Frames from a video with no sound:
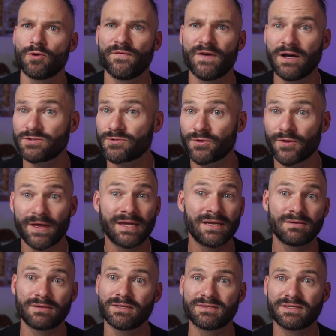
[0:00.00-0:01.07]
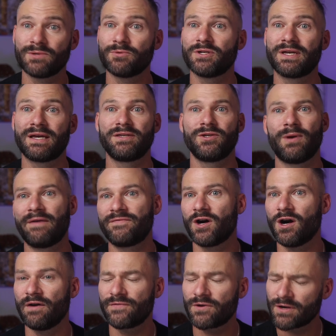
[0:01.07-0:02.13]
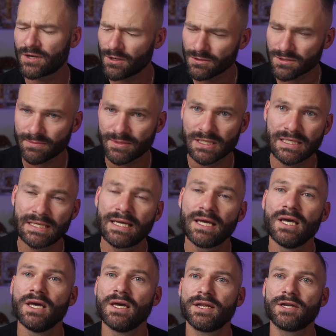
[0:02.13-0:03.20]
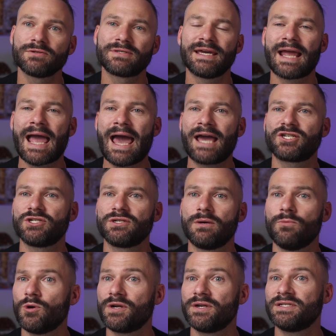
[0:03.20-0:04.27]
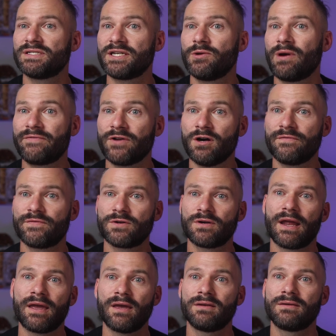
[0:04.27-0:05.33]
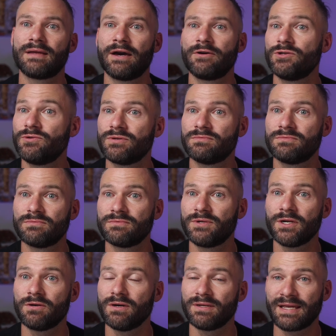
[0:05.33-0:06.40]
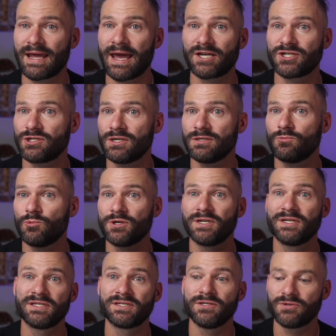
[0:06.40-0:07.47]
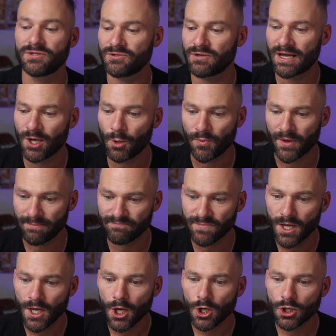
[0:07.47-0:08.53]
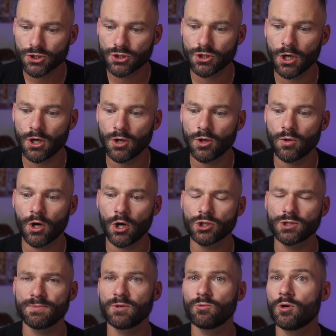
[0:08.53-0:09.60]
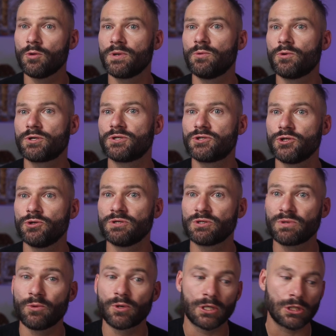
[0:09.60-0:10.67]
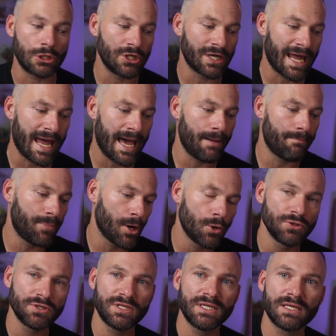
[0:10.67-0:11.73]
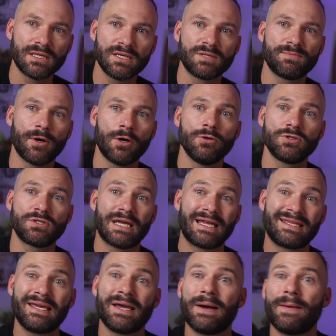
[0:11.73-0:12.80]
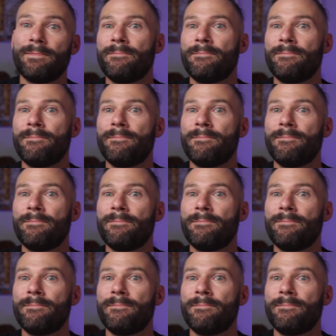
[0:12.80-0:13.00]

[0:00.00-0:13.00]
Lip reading: profile, so that they can see what you have to offer, and ultimately, take action on what it is that you have to offer, and how you can, take action on what it is that you can do to help them. So ultimately, what we want to do is we want to look at posting these posts at the